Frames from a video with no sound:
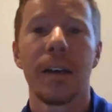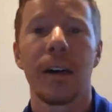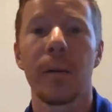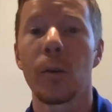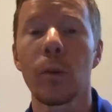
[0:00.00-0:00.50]

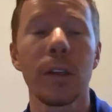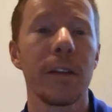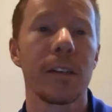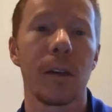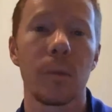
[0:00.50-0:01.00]
Um, and really,
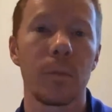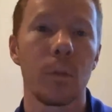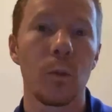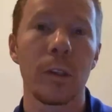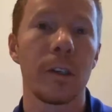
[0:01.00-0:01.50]
these are
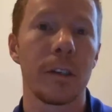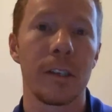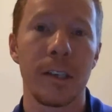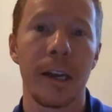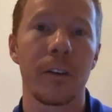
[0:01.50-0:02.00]
really good
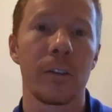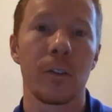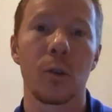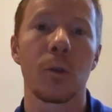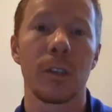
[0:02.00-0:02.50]
standards
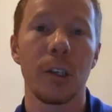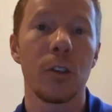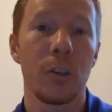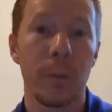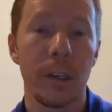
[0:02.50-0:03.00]
and tools that you
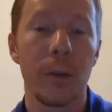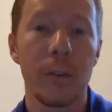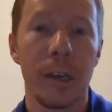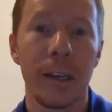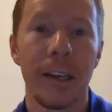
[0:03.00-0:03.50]
should be
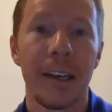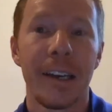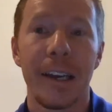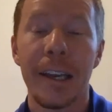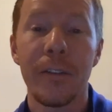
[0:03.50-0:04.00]
using
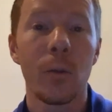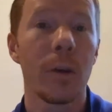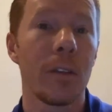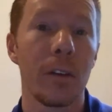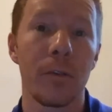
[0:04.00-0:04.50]
even
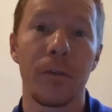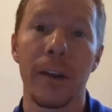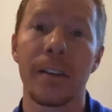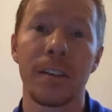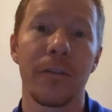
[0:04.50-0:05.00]
with your
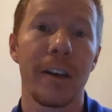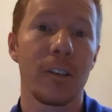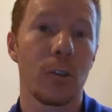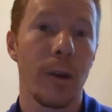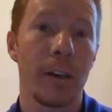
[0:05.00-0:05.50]
face-to-face
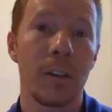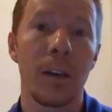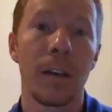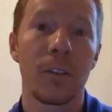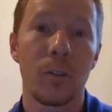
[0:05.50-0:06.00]
direct
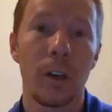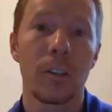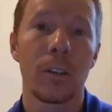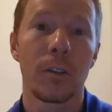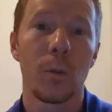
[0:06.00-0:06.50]

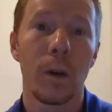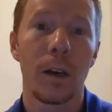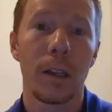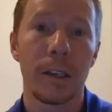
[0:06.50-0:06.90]
instruction as well.